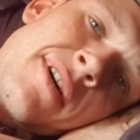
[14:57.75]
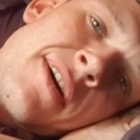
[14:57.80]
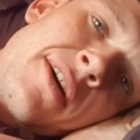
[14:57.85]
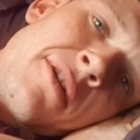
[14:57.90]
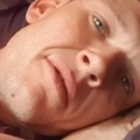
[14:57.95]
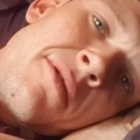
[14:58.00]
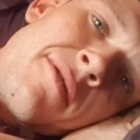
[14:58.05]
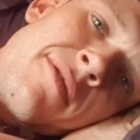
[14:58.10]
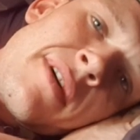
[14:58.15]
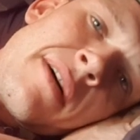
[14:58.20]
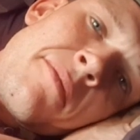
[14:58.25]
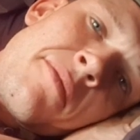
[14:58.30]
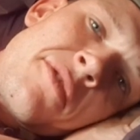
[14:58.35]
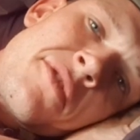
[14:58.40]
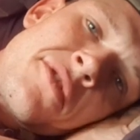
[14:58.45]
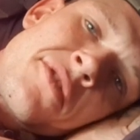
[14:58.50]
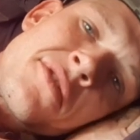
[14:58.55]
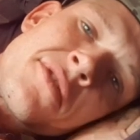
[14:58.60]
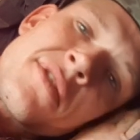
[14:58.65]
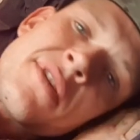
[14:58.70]
I get all of that,
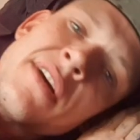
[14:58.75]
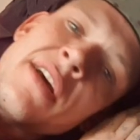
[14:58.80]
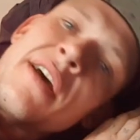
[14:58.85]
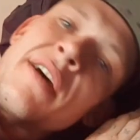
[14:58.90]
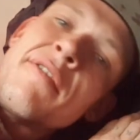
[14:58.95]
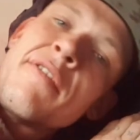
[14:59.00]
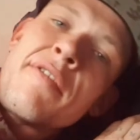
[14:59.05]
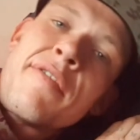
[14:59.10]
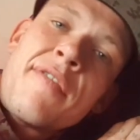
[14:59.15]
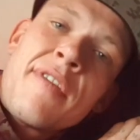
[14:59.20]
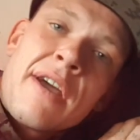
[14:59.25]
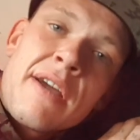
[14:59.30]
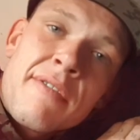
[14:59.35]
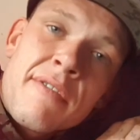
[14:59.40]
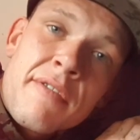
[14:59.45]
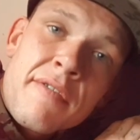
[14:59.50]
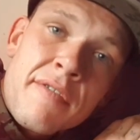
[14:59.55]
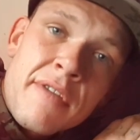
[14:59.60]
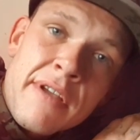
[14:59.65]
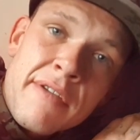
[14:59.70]
but just the fact
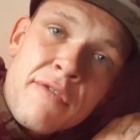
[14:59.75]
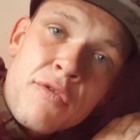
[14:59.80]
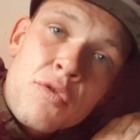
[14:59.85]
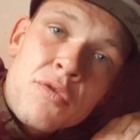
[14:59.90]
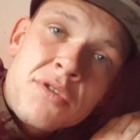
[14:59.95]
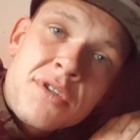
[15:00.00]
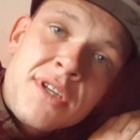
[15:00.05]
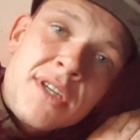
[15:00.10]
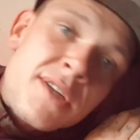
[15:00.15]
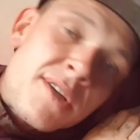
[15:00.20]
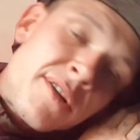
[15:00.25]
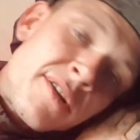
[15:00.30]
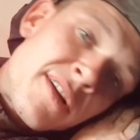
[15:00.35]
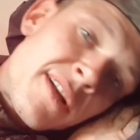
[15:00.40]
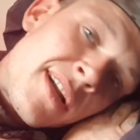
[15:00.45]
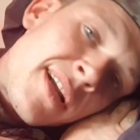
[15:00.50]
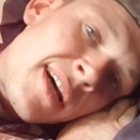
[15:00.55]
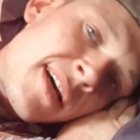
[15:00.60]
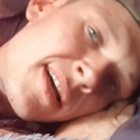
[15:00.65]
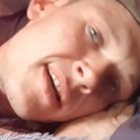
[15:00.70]
that if you're sitting on
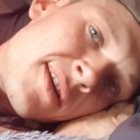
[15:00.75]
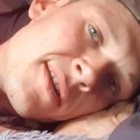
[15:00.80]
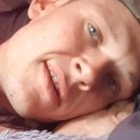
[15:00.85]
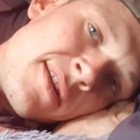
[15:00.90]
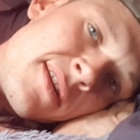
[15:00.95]
the lake